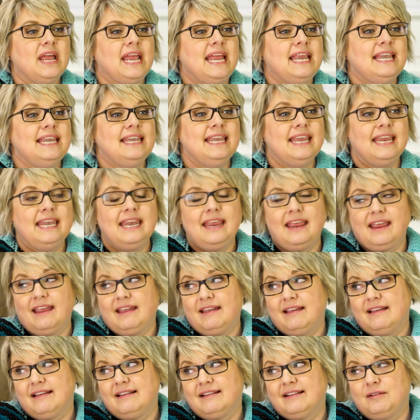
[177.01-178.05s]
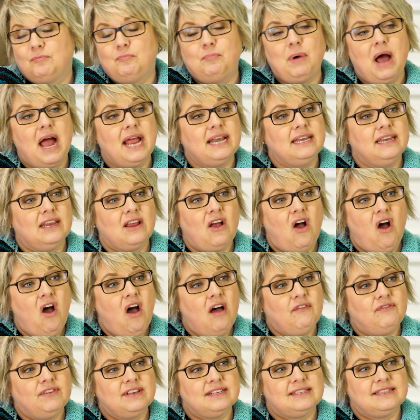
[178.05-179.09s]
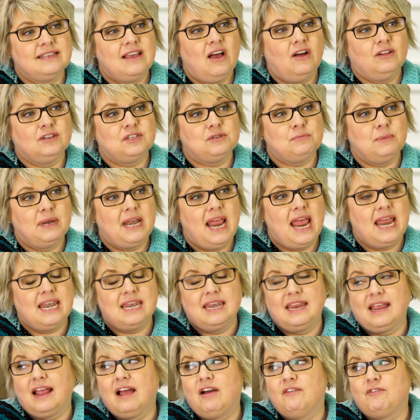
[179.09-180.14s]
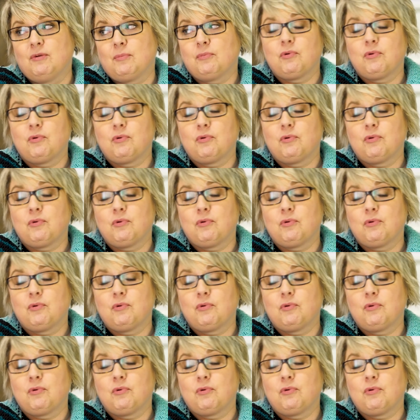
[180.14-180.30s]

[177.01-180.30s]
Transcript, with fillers: In knitting, binding off is the ultimate ending of a